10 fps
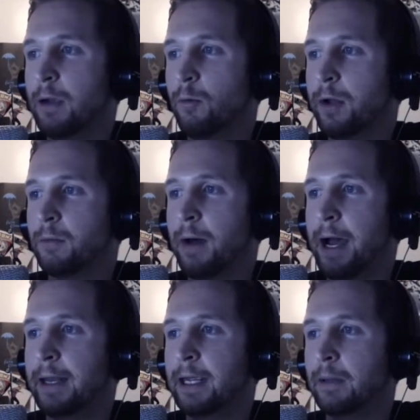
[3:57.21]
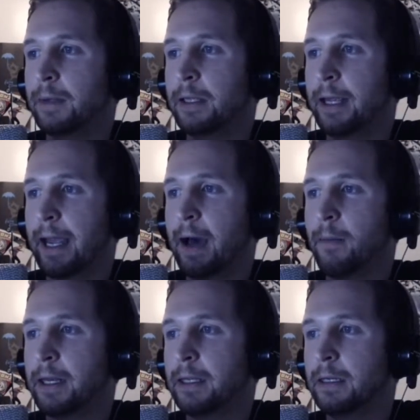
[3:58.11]
when you're mining? I mean, like how
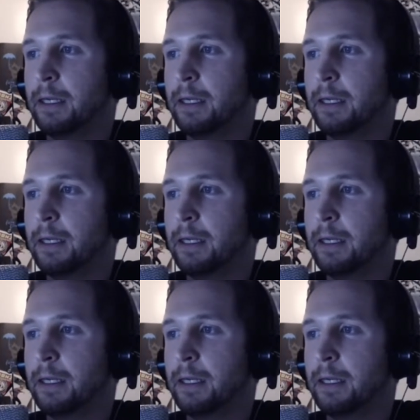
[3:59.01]
many,